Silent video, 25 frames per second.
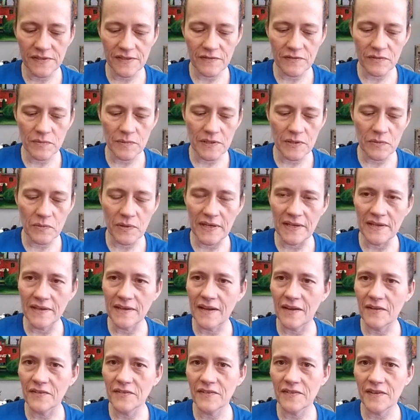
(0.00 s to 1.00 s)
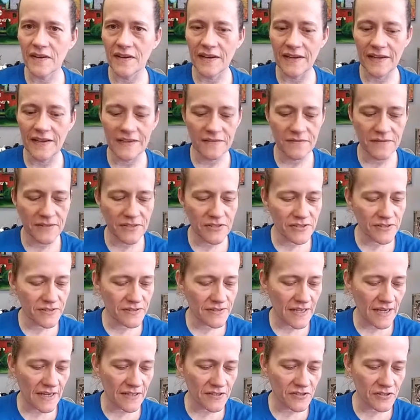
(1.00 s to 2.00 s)
and everybody waited outside,
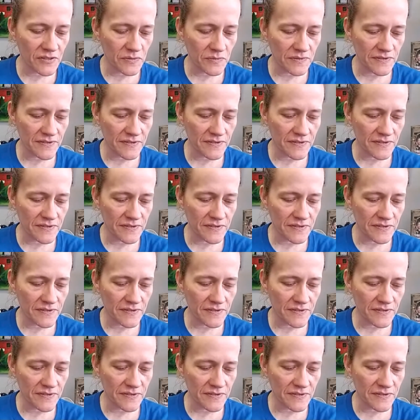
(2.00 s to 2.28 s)
which actually